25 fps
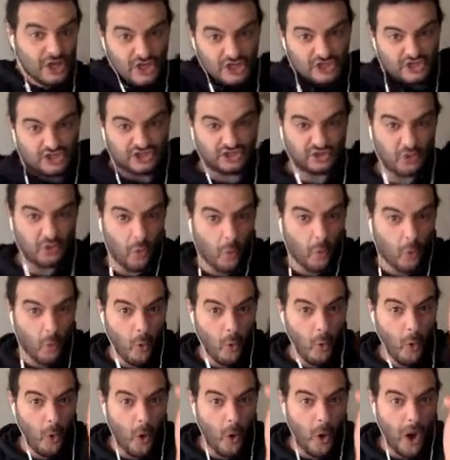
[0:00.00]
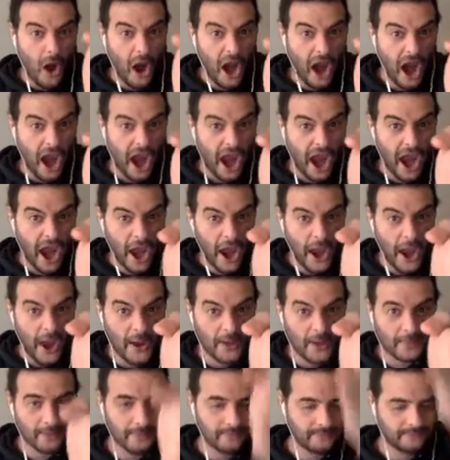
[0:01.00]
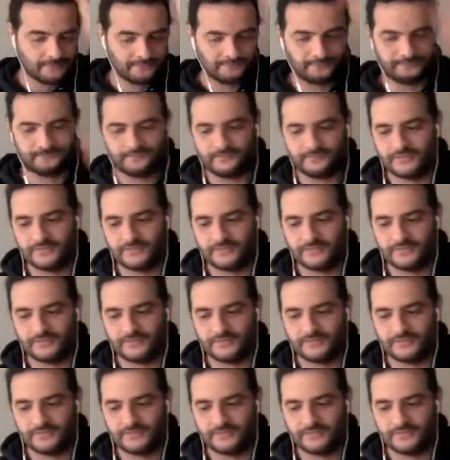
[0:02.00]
Swim!"